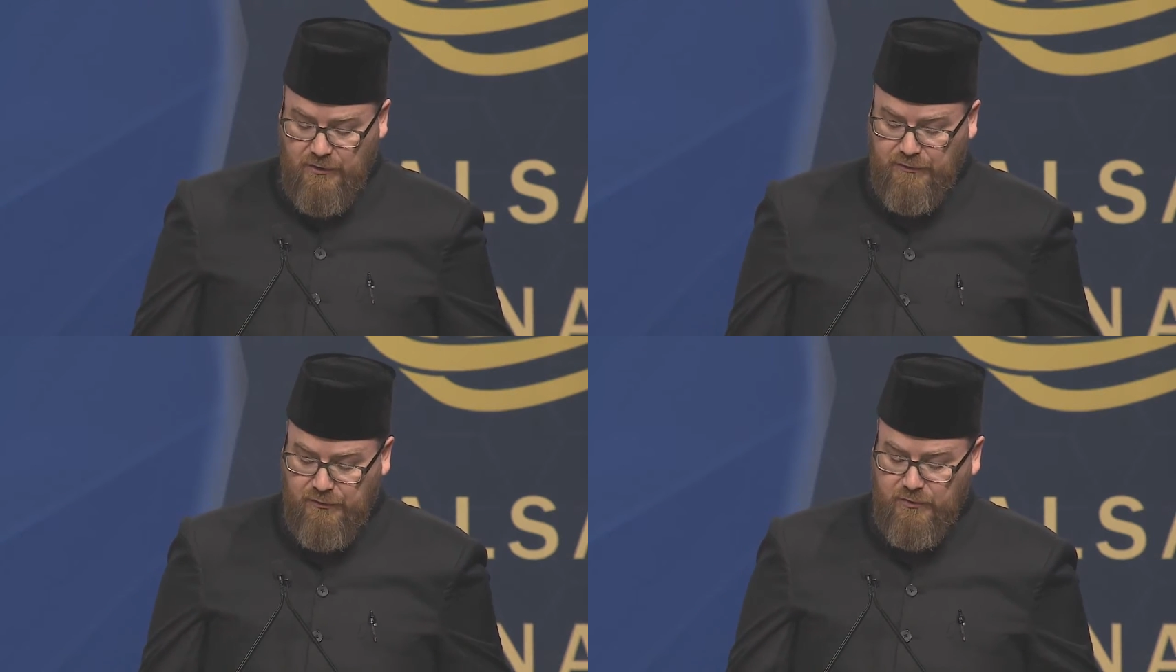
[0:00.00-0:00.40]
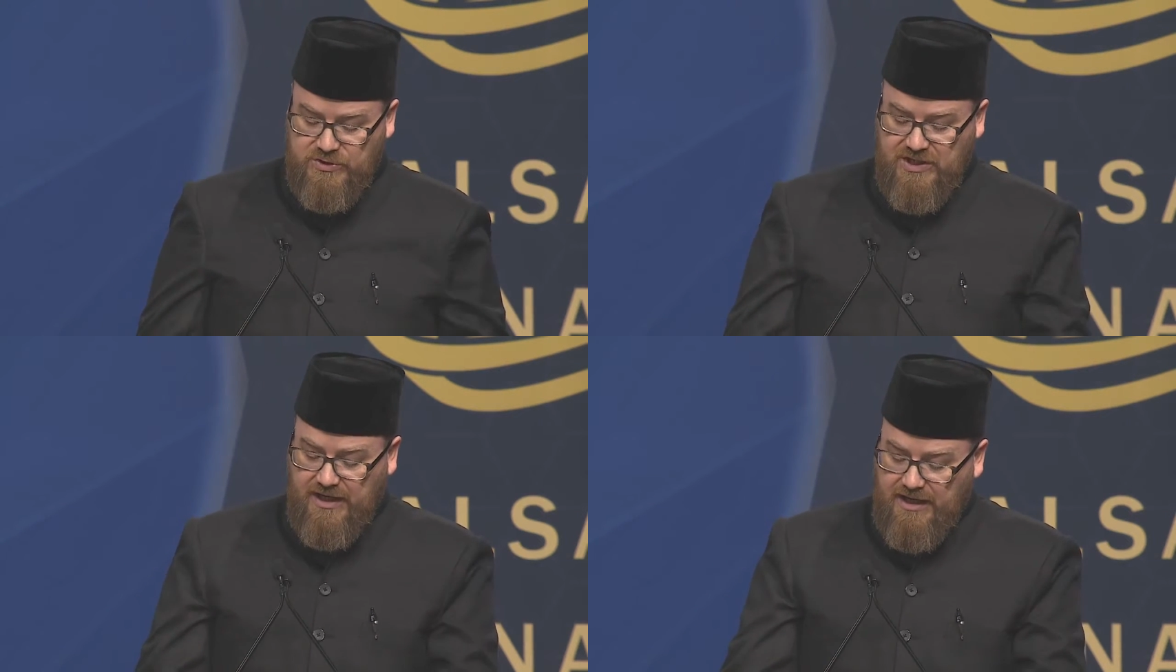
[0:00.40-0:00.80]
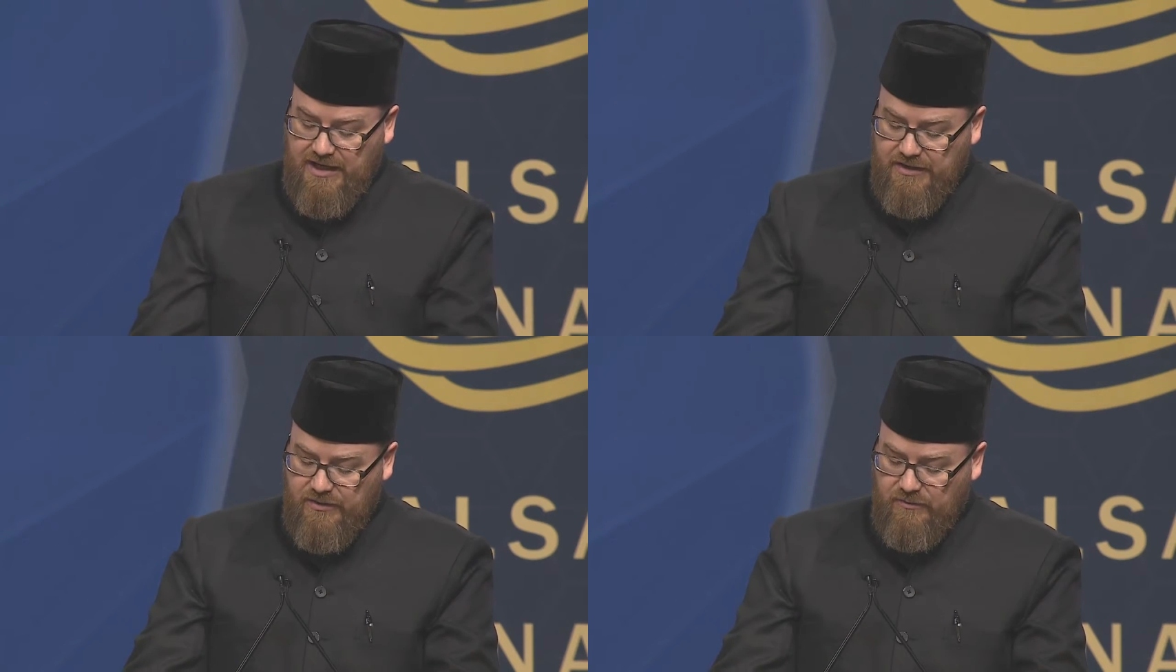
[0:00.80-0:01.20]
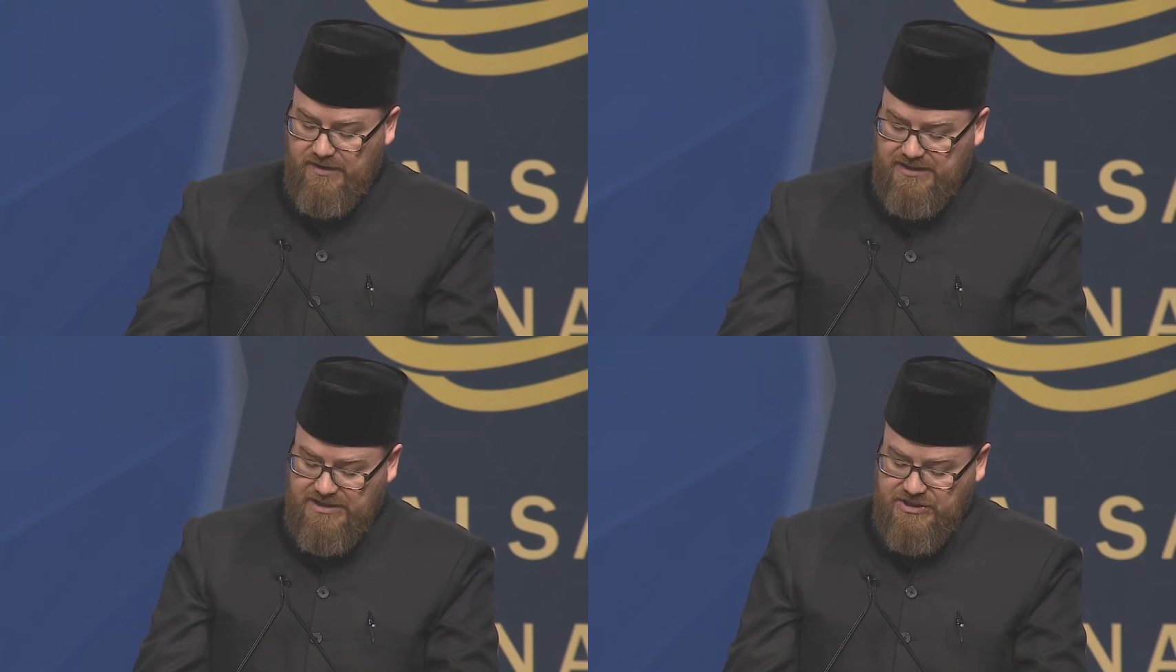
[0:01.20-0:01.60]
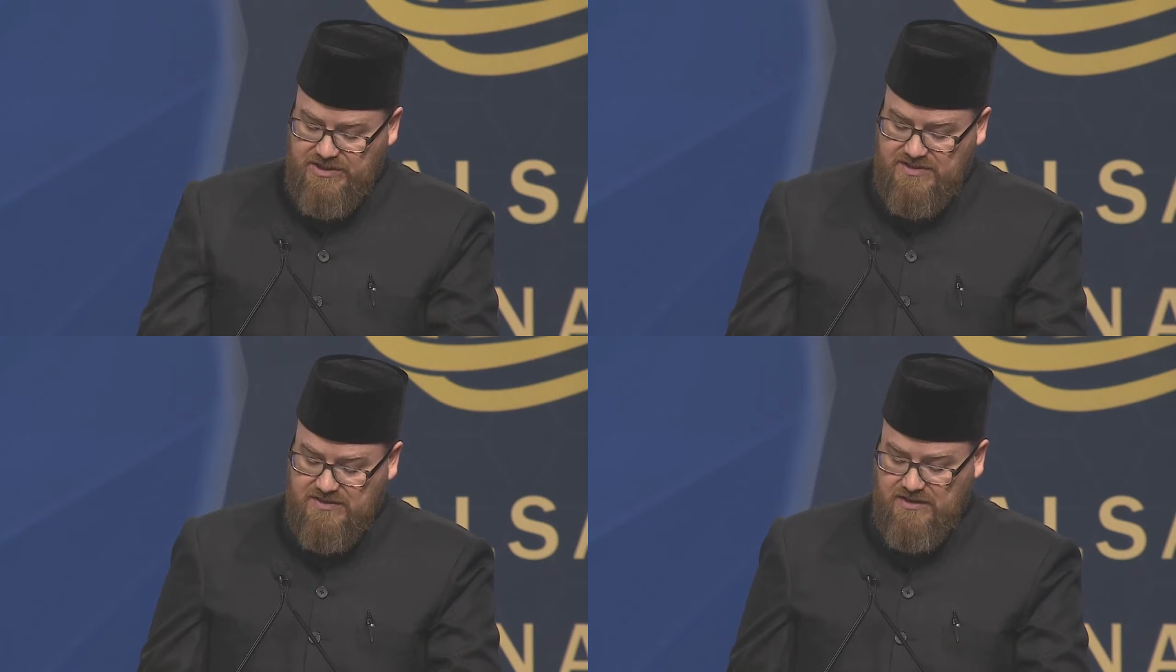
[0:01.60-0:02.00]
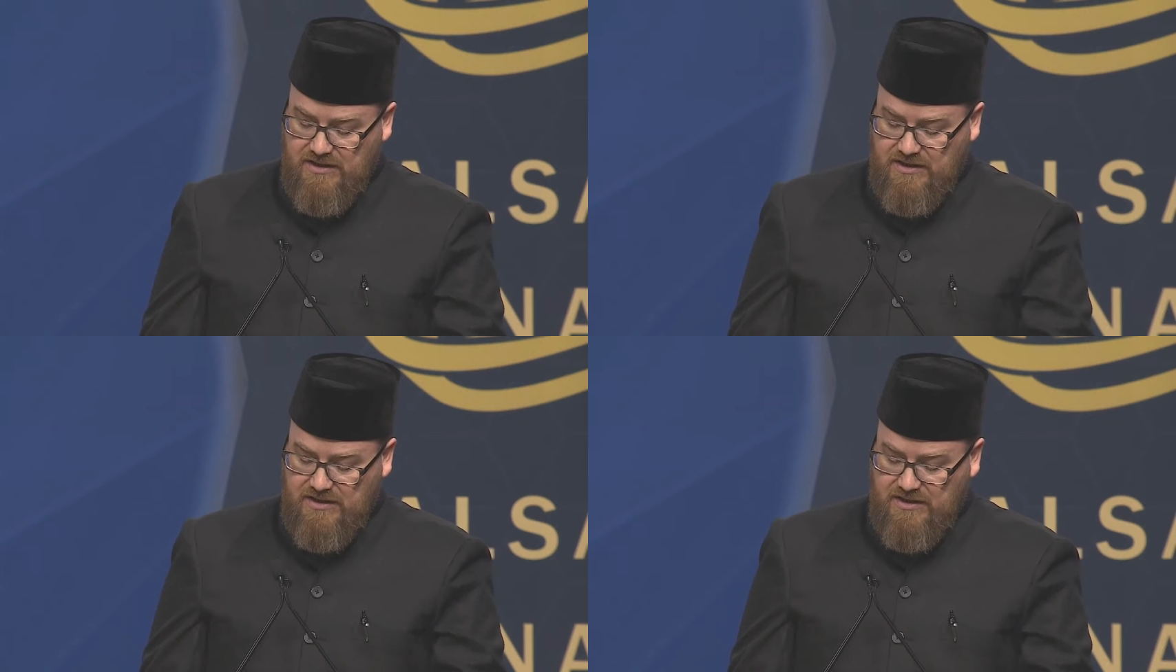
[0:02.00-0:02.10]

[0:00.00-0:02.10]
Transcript: through jihad or religious